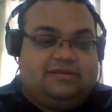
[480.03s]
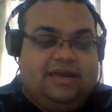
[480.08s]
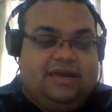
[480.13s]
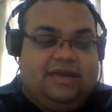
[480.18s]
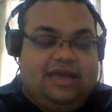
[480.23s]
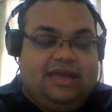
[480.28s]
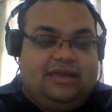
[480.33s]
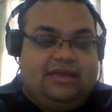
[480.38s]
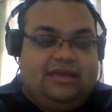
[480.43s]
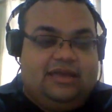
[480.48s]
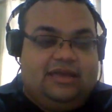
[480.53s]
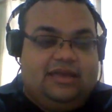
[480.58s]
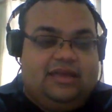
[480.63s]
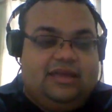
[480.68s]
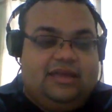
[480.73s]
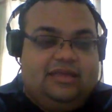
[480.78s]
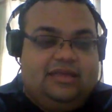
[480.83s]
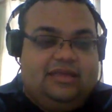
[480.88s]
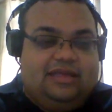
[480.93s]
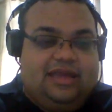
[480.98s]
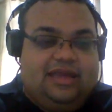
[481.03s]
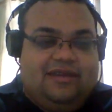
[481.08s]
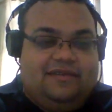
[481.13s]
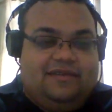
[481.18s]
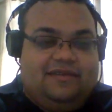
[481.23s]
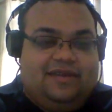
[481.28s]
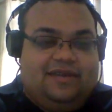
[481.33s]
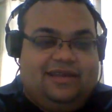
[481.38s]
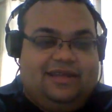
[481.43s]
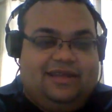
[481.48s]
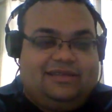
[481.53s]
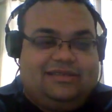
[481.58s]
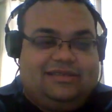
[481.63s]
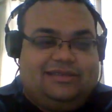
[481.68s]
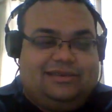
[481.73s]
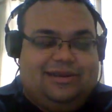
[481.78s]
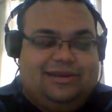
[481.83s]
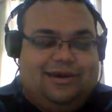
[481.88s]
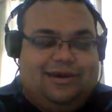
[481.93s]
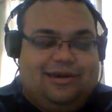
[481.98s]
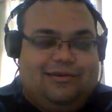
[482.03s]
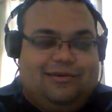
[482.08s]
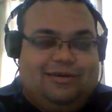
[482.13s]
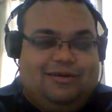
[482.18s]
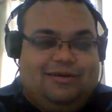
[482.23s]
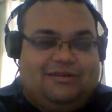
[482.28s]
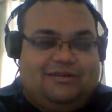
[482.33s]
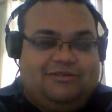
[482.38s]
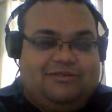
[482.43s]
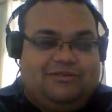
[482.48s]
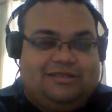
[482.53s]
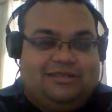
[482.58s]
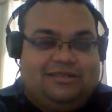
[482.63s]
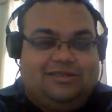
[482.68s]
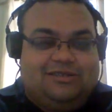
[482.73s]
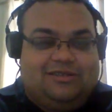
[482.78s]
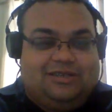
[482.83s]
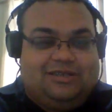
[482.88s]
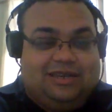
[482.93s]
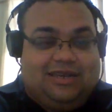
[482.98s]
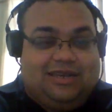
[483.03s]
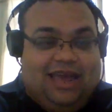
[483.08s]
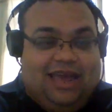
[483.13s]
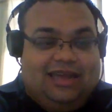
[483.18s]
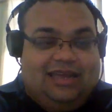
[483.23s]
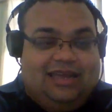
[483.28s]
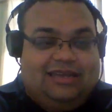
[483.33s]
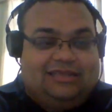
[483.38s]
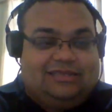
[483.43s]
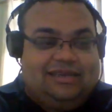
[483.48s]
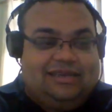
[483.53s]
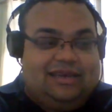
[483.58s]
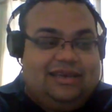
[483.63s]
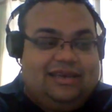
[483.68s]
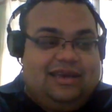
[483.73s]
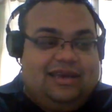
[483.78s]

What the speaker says: thing that I think it's not only restricted to CDI is